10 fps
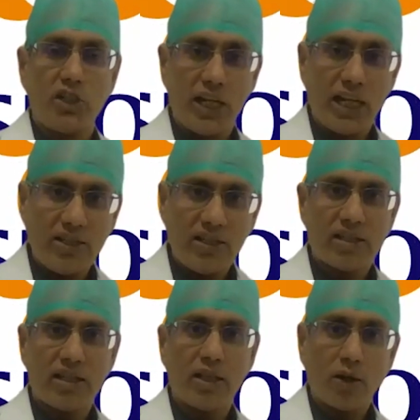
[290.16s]

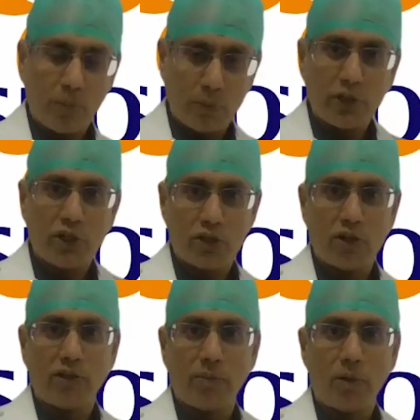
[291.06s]
changes in the
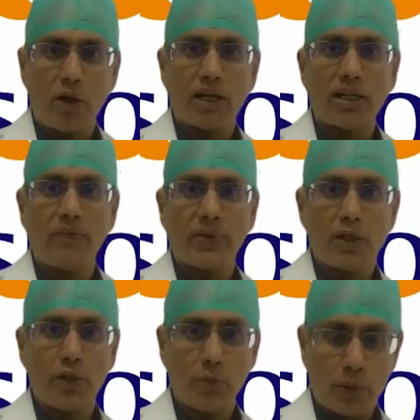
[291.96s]
composition of the block
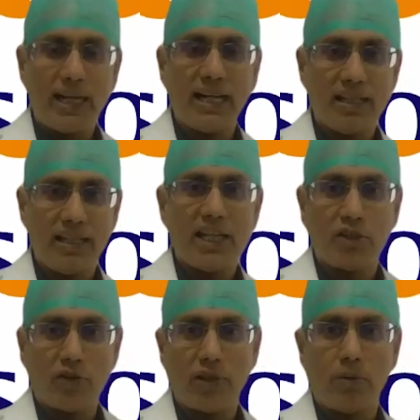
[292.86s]
to predict the
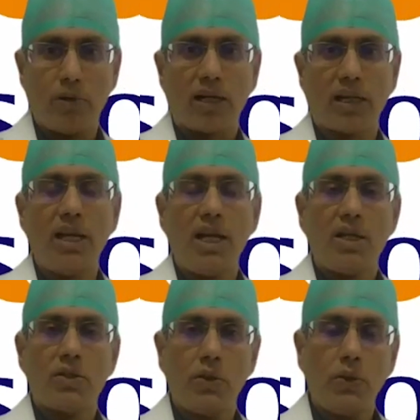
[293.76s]
nature of the block.
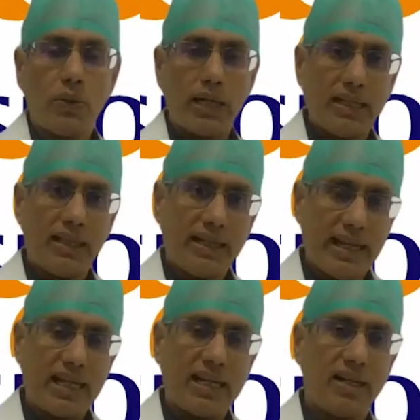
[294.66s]
So you get in the
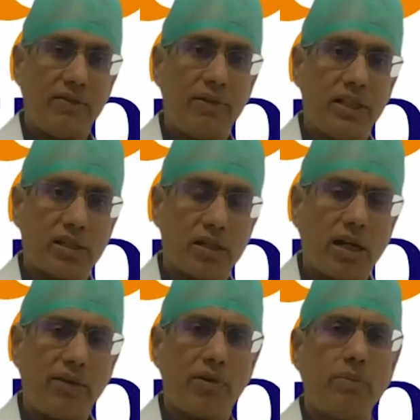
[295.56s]
data which is
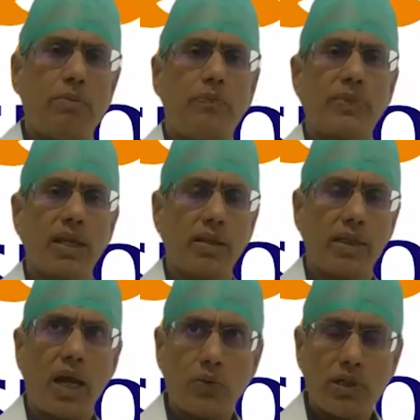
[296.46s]
got from
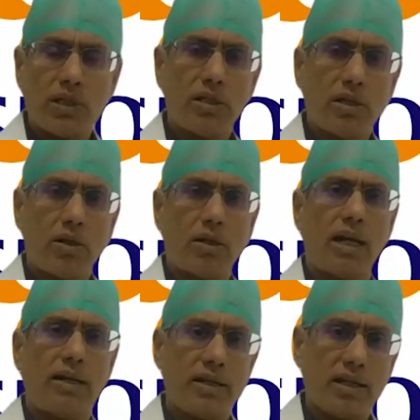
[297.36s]
thousands or
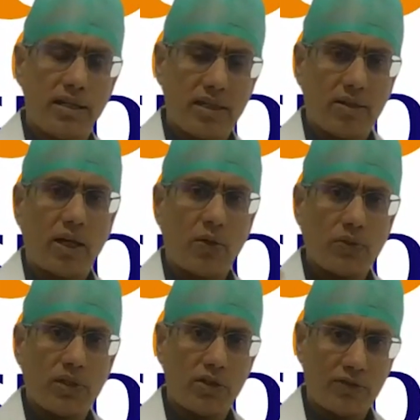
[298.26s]
hundreds or
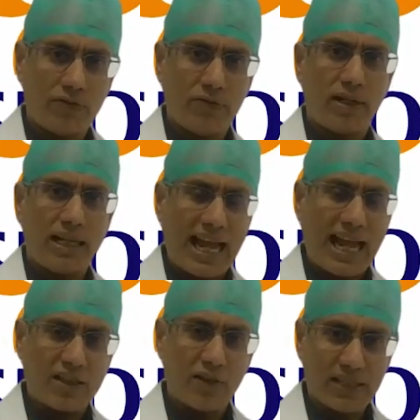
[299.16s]
thousands of
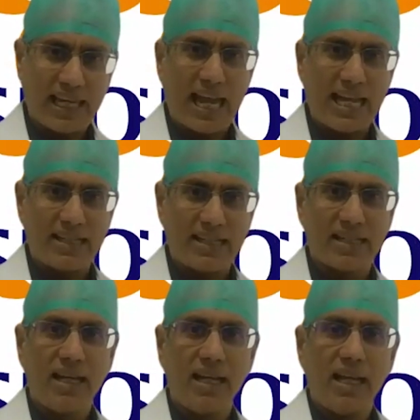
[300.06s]
lakhs of
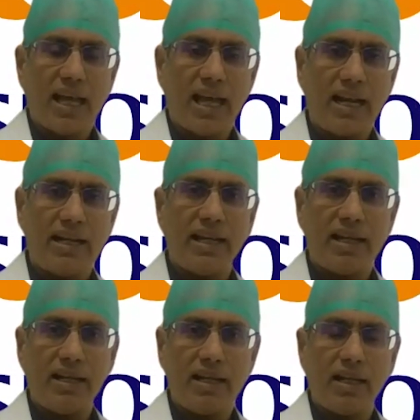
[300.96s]
scans, and
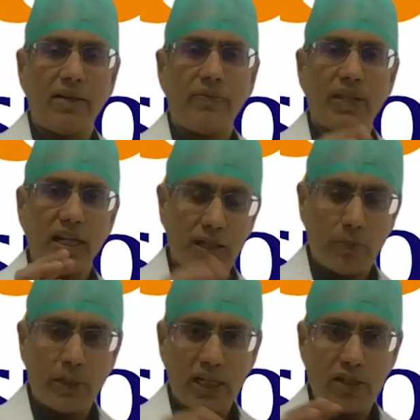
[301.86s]
then the
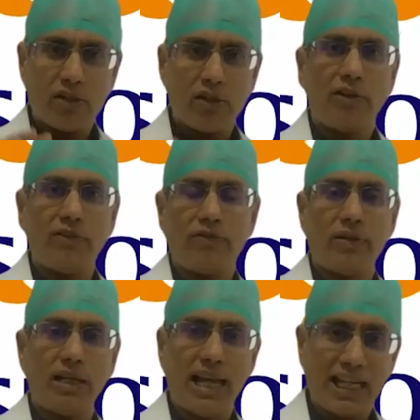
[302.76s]
interpretation of
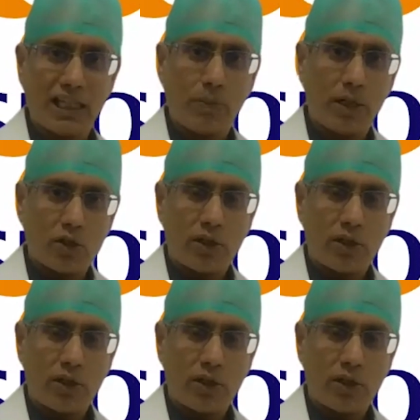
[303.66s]
experts